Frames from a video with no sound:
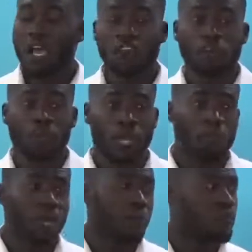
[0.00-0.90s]
have to pay
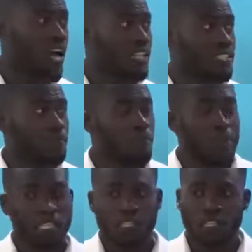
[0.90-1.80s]
bribe to access
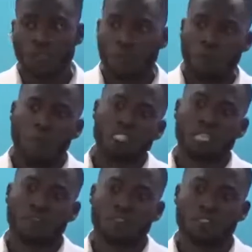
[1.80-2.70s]
basic public
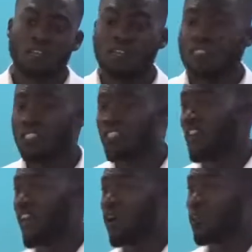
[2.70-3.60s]
service such as
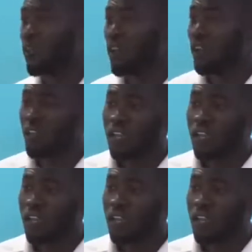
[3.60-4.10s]
health,